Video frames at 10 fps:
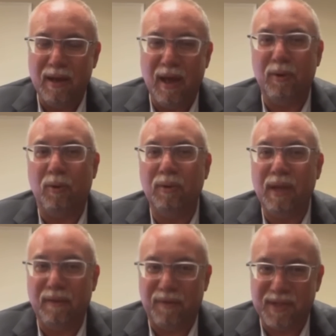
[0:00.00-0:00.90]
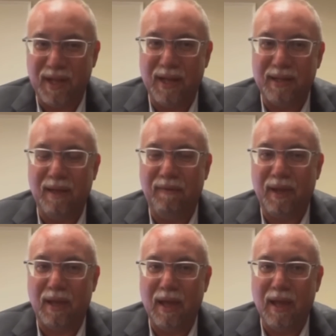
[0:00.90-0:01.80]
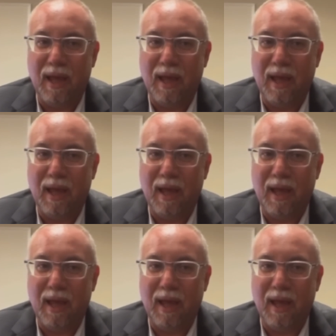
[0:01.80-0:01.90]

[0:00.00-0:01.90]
not only for scientific